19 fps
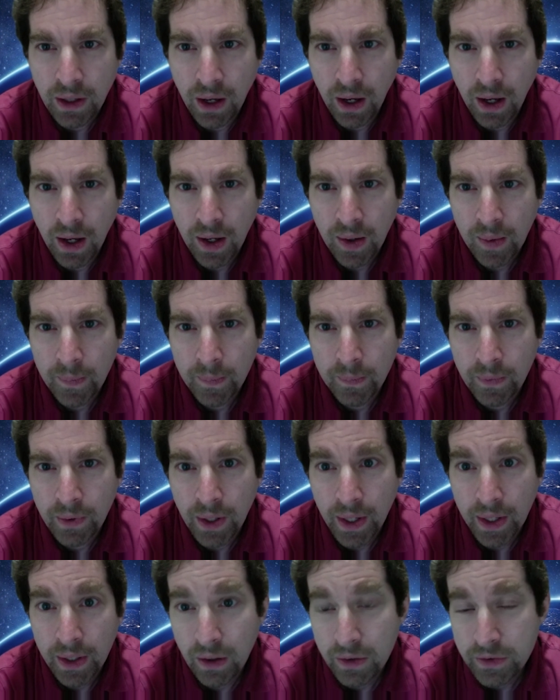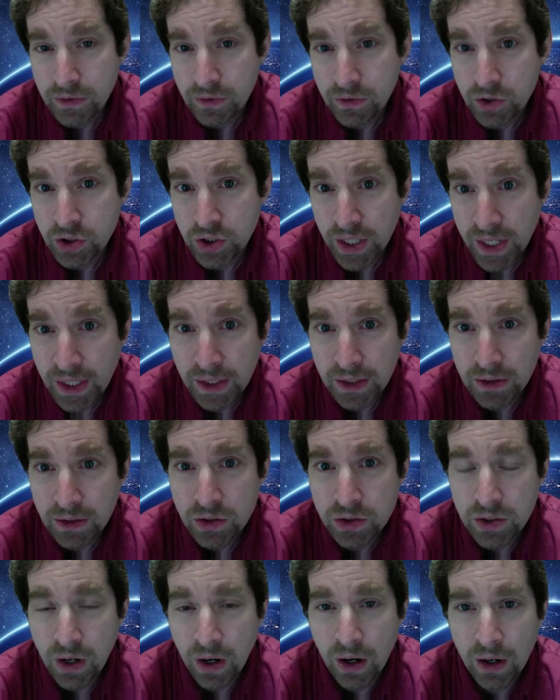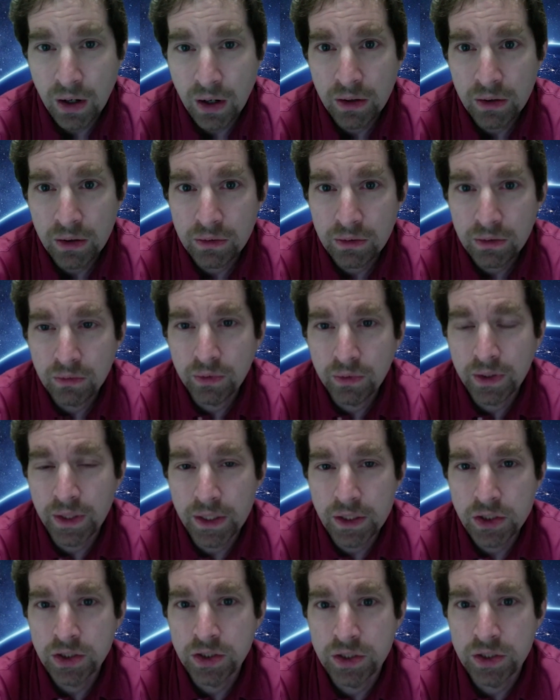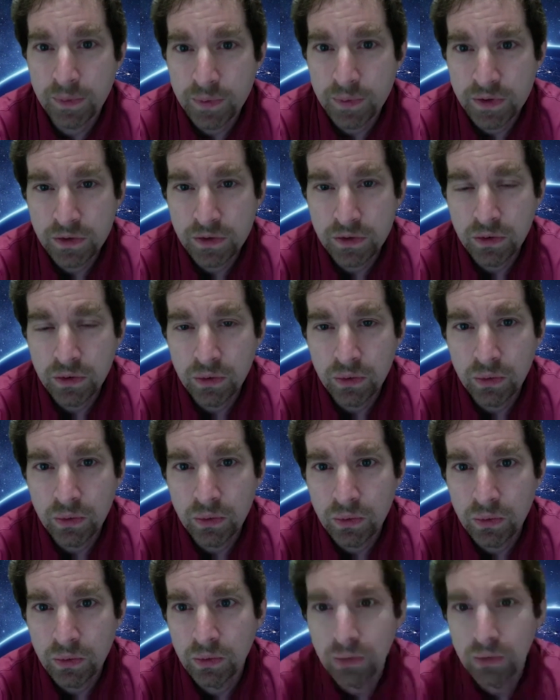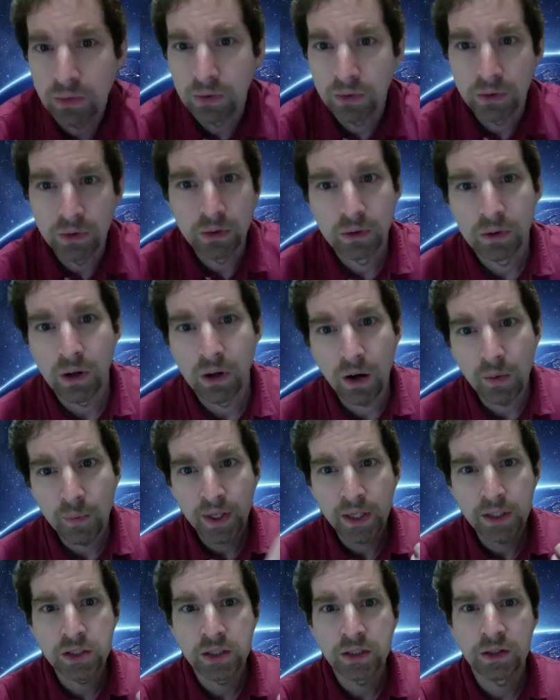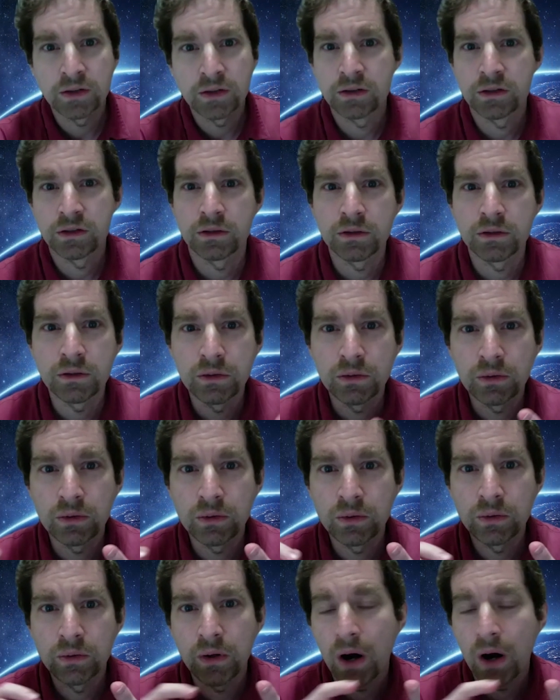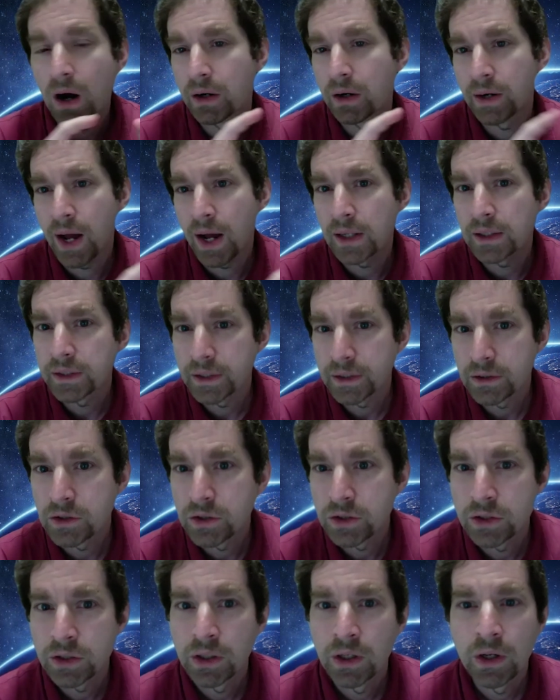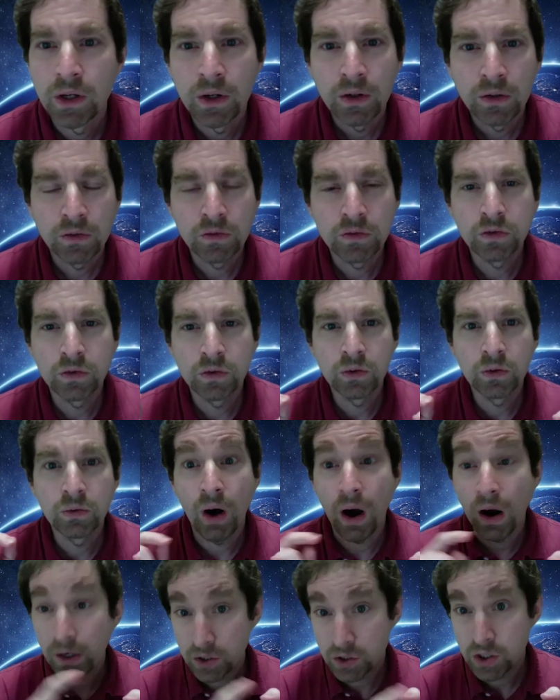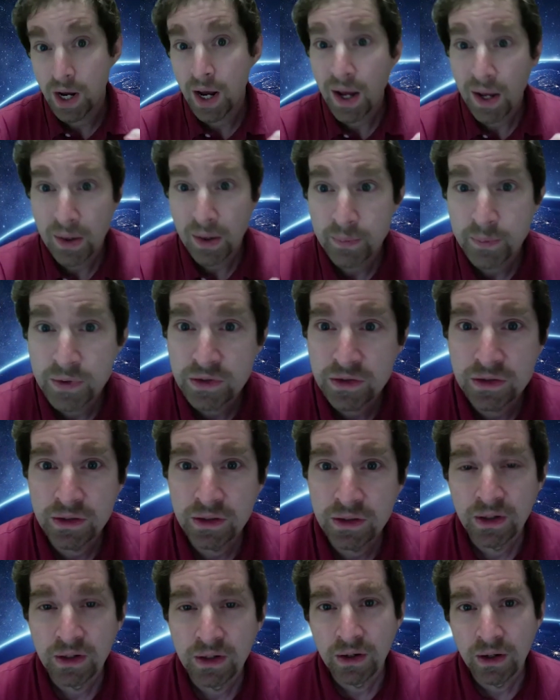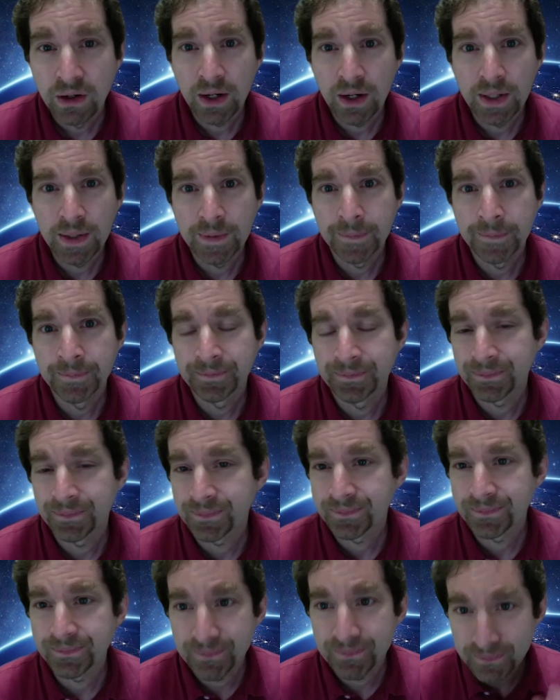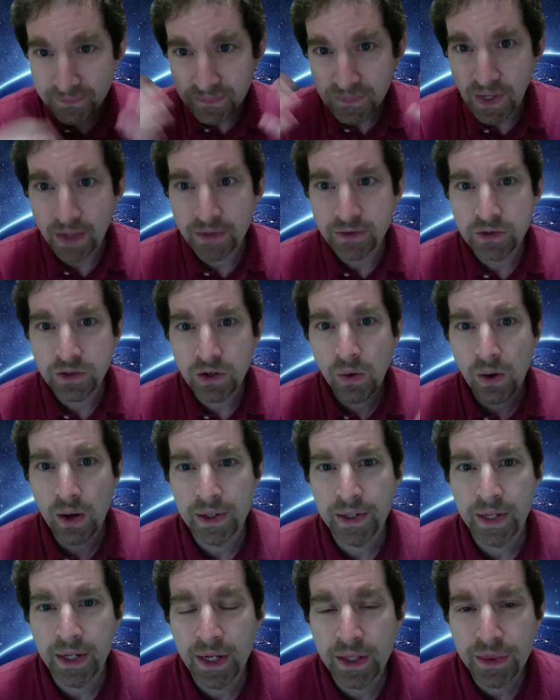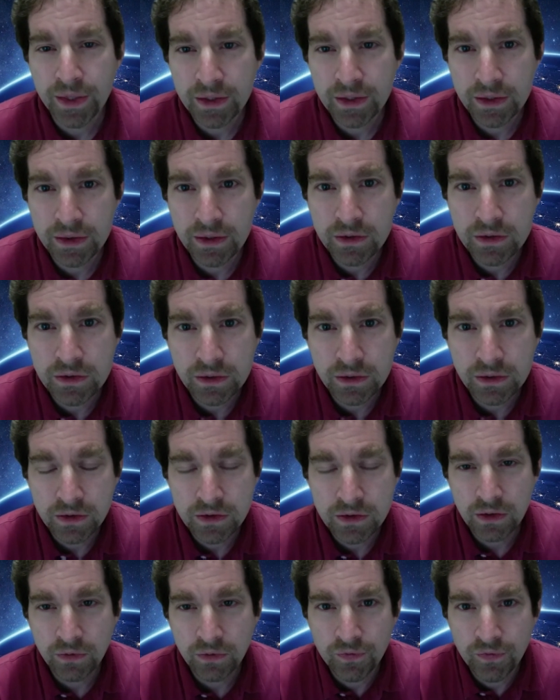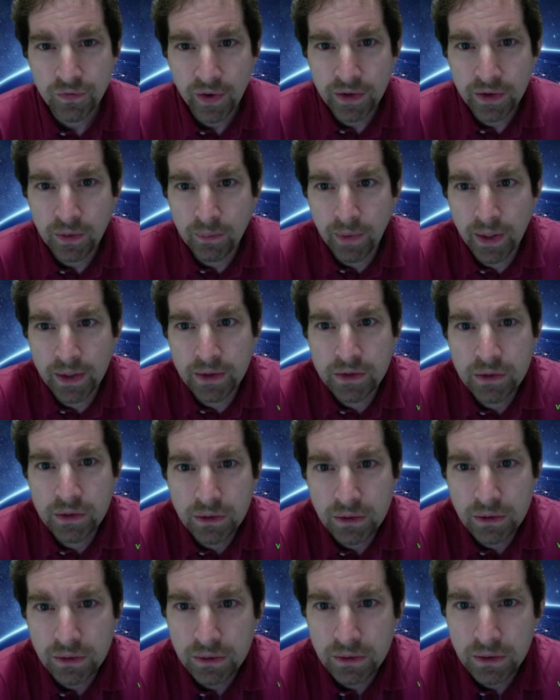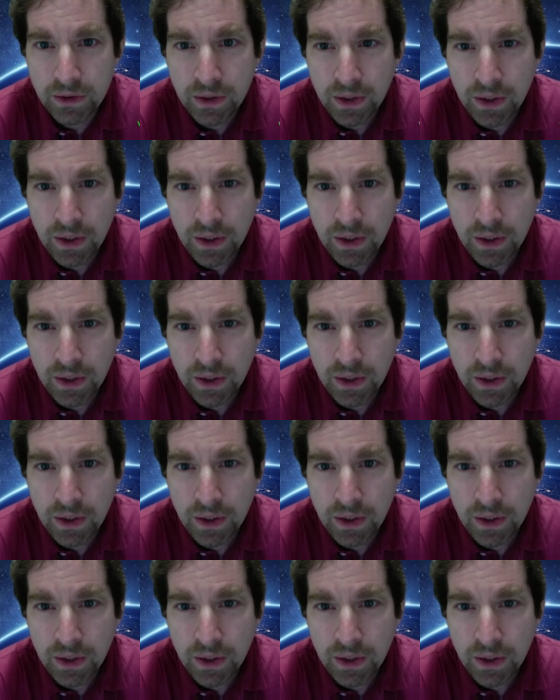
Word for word: um, and also change our relationships to our patients, to our knowledge, to our jobs, um, and so on. And I think that there's there's the fundamental